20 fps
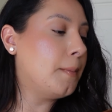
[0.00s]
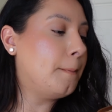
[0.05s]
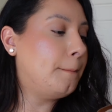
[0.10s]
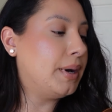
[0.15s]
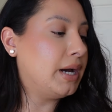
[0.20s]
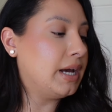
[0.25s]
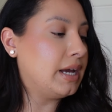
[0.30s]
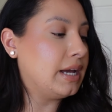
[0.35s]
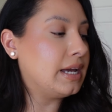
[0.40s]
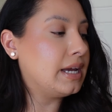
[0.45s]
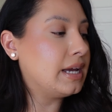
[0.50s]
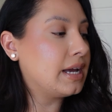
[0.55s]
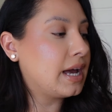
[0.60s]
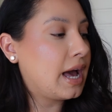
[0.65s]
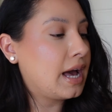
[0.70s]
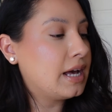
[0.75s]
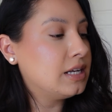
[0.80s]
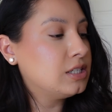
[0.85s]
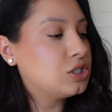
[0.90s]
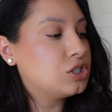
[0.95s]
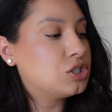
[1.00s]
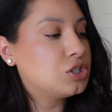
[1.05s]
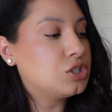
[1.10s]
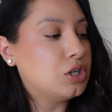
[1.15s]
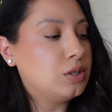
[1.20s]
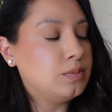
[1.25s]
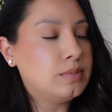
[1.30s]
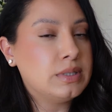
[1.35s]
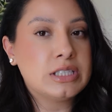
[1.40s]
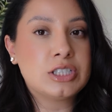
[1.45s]
But it has
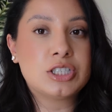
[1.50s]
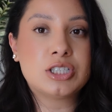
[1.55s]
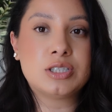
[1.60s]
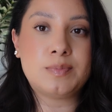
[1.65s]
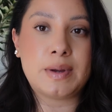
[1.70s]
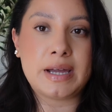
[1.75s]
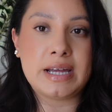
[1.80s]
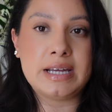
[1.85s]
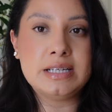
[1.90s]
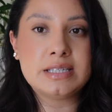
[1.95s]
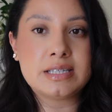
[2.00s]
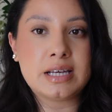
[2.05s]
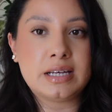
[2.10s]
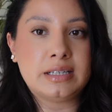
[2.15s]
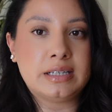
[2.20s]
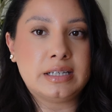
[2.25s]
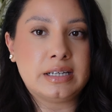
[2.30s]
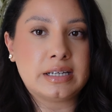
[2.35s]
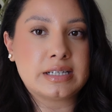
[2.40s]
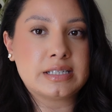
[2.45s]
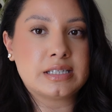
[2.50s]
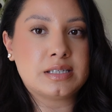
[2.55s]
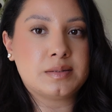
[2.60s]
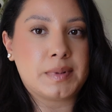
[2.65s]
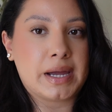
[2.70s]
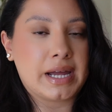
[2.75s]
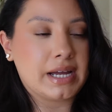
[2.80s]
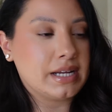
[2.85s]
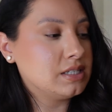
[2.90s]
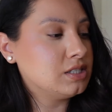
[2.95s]
so much space and it
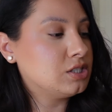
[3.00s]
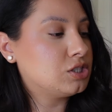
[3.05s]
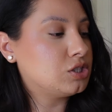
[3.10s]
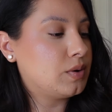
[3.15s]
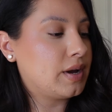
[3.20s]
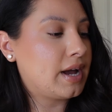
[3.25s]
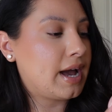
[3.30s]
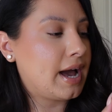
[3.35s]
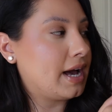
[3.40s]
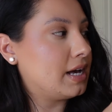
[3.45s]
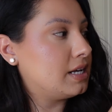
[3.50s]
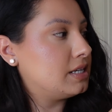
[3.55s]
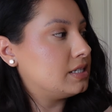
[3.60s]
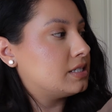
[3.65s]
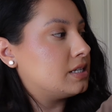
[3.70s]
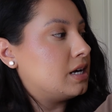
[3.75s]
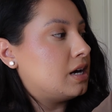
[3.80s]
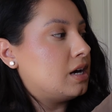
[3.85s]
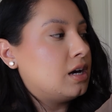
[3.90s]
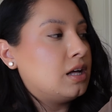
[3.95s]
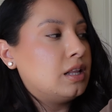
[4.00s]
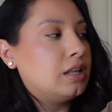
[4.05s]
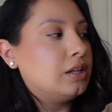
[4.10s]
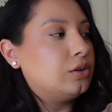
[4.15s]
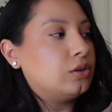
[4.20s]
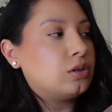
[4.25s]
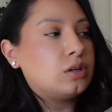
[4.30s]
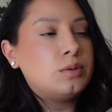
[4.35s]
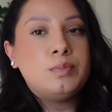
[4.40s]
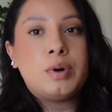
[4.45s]
expands, so it has
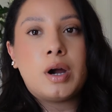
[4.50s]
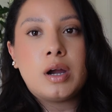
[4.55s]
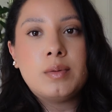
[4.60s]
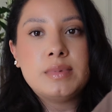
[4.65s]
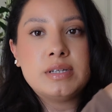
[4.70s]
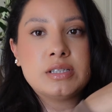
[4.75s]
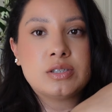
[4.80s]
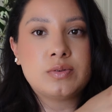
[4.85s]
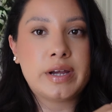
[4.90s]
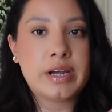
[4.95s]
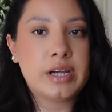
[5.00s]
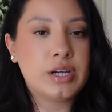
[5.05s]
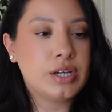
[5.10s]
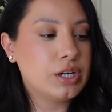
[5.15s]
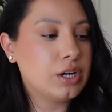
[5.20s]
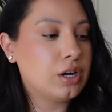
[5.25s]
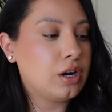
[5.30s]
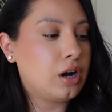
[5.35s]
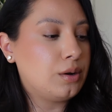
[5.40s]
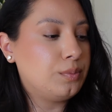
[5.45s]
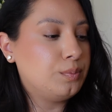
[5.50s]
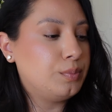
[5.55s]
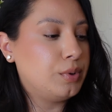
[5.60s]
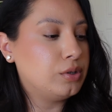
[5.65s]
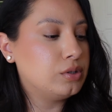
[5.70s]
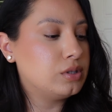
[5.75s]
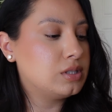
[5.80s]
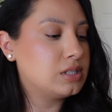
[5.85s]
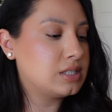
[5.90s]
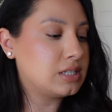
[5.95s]
little compartments right here on
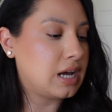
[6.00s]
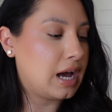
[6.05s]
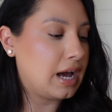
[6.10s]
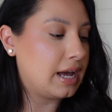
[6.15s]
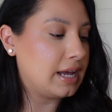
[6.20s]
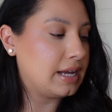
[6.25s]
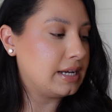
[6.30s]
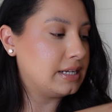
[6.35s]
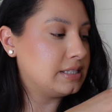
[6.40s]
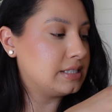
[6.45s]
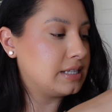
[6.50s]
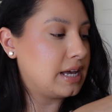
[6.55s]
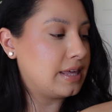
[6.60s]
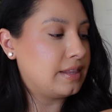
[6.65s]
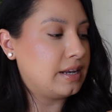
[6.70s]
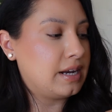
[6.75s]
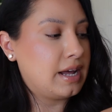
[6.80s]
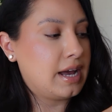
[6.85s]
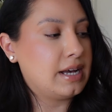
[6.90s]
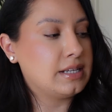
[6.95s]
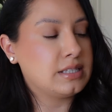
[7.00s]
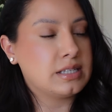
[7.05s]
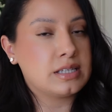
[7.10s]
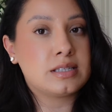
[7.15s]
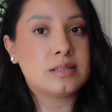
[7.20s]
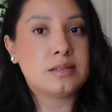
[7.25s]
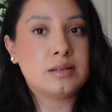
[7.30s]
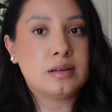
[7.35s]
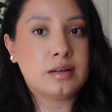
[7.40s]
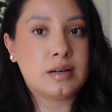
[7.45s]
both sides, and then it
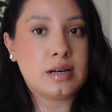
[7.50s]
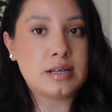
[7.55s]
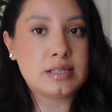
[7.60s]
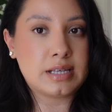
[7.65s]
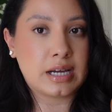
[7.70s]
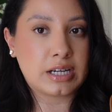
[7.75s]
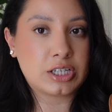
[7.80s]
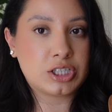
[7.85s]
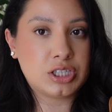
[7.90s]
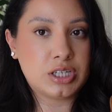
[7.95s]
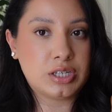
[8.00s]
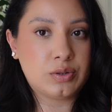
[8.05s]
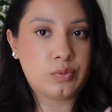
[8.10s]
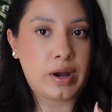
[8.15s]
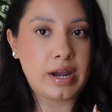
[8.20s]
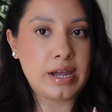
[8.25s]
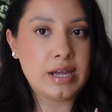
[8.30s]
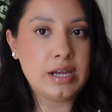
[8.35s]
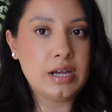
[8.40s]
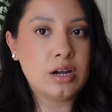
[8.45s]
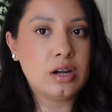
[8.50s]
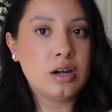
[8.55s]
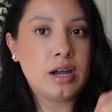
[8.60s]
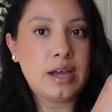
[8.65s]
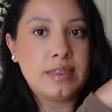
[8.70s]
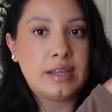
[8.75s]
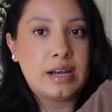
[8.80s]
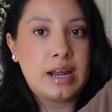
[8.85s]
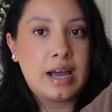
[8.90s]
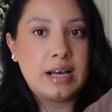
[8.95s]
has a section right here,
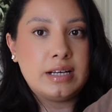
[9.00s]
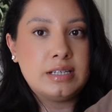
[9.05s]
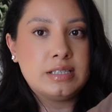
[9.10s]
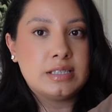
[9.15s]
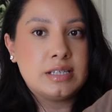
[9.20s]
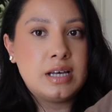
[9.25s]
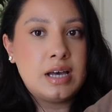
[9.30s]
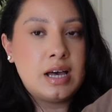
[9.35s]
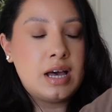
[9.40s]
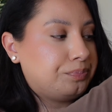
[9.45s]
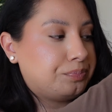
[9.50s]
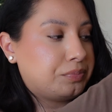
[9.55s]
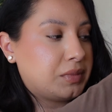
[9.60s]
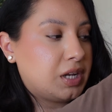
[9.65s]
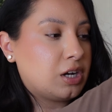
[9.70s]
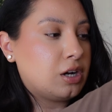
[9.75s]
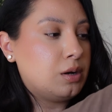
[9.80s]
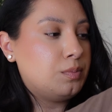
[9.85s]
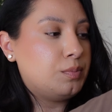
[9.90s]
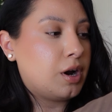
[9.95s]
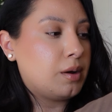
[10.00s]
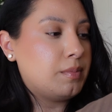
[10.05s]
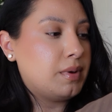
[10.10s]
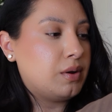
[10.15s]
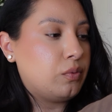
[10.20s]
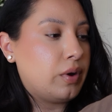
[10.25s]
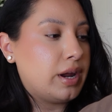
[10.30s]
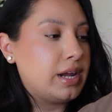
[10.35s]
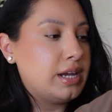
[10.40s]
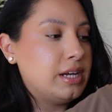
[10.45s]
and then it has a
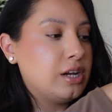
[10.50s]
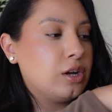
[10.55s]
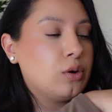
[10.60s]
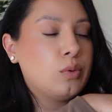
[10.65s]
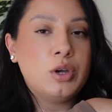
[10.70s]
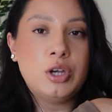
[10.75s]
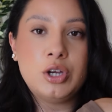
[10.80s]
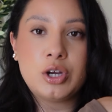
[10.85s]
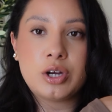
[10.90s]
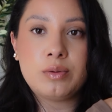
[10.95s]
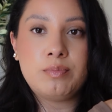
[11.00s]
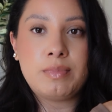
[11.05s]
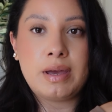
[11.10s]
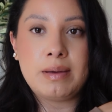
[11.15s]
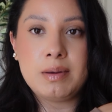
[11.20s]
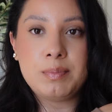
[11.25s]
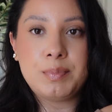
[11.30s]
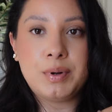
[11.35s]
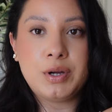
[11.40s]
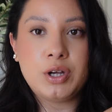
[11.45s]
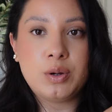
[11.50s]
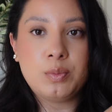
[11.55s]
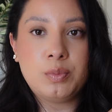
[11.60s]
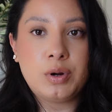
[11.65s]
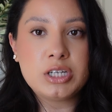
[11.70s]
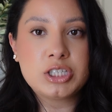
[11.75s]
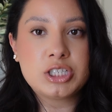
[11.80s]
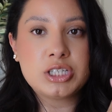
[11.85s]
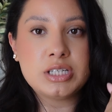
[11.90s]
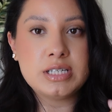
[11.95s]
compartment right here where you could maybe put your
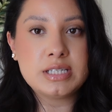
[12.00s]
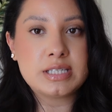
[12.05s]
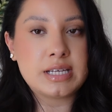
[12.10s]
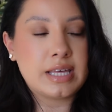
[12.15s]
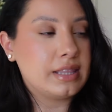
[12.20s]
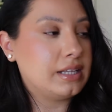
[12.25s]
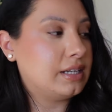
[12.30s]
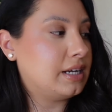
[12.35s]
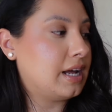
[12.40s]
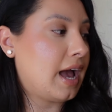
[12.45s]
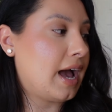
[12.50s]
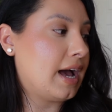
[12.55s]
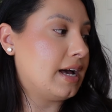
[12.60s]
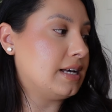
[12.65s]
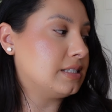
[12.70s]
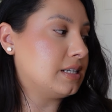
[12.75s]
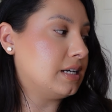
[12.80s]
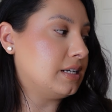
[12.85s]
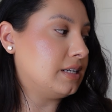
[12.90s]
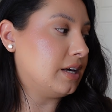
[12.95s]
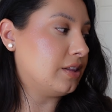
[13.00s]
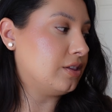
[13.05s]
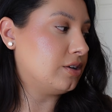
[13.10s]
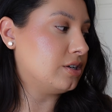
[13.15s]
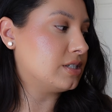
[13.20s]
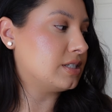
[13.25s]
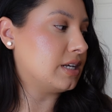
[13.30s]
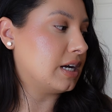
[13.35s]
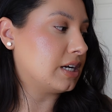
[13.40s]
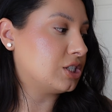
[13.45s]
brushes, and then it has
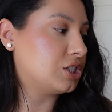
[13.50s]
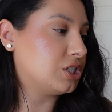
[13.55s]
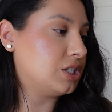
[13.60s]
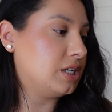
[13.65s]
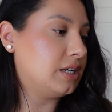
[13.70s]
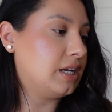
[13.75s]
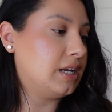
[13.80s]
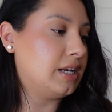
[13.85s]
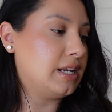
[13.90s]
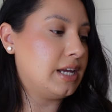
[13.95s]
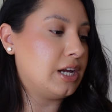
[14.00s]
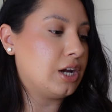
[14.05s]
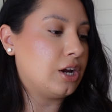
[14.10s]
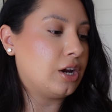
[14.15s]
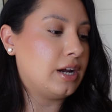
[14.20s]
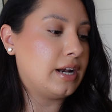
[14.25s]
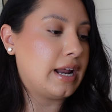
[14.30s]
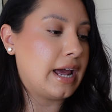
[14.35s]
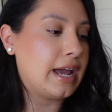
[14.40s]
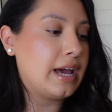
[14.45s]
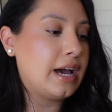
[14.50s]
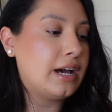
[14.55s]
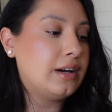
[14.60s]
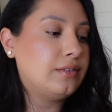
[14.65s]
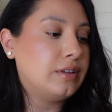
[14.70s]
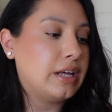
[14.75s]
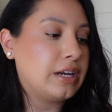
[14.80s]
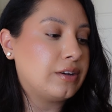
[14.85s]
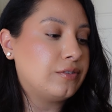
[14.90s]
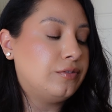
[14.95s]
another section in here. And I
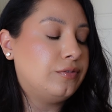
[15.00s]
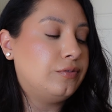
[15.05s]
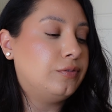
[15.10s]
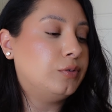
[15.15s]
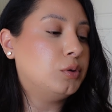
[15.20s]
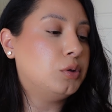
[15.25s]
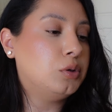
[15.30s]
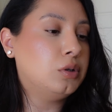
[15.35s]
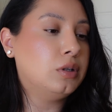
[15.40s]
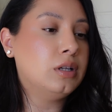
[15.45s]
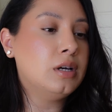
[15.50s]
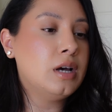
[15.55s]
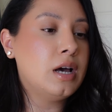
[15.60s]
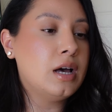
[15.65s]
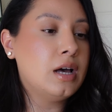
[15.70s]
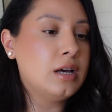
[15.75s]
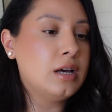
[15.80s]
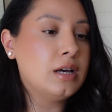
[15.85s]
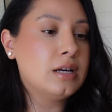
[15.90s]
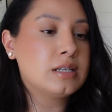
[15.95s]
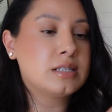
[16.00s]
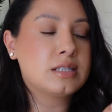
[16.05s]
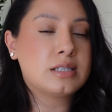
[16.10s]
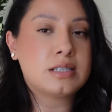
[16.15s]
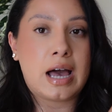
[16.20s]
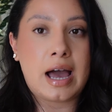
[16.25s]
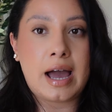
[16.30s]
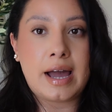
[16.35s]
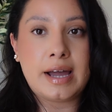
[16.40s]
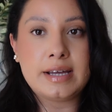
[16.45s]
have like full
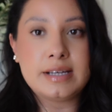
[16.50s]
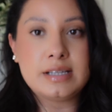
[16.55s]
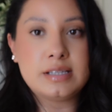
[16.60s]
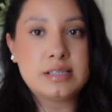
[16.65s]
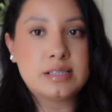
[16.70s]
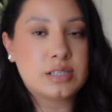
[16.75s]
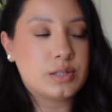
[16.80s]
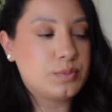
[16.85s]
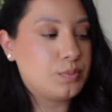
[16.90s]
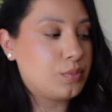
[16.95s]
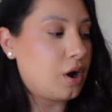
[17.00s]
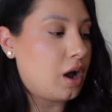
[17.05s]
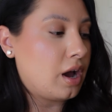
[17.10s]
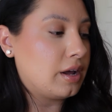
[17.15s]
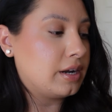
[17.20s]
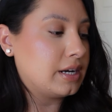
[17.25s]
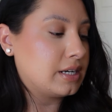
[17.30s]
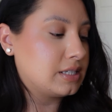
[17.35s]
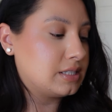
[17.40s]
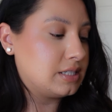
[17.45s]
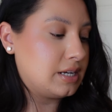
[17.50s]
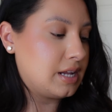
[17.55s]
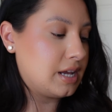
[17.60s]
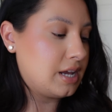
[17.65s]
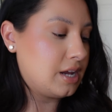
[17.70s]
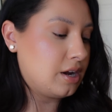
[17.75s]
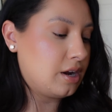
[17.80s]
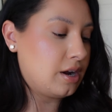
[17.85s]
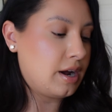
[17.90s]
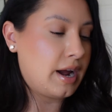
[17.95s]
size products in
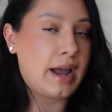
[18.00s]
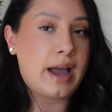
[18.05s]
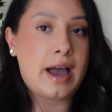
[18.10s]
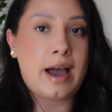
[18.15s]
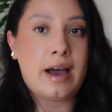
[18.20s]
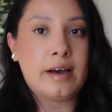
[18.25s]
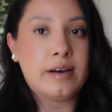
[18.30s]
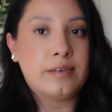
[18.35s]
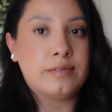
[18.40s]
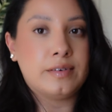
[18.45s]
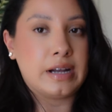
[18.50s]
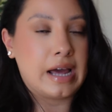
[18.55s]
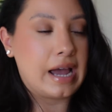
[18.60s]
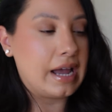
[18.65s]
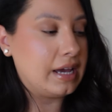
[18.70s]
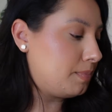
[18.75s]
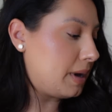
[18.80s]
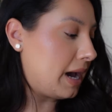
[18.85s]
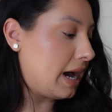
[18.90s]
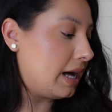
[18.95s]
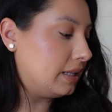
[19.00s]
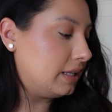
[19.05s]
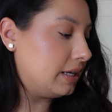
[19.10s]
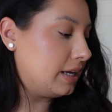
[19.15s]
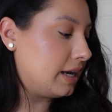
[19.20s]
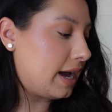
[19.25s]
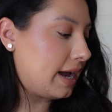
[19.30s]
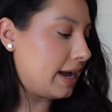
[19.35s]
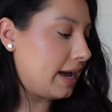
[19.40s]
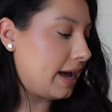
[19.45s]
here. I have an eye
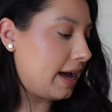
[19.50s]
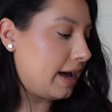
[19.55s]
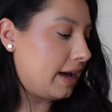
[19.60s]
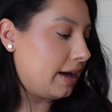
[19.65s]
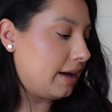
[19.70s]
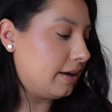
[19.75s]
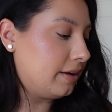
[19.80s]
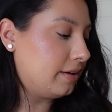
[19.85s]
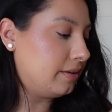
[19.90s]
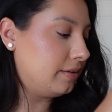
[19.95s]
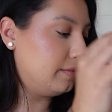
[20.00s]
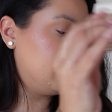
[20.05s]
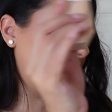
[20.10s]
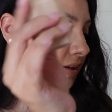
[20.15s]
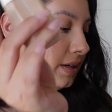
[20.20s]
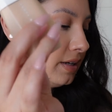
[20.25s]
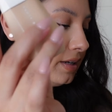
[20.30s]
palette, I have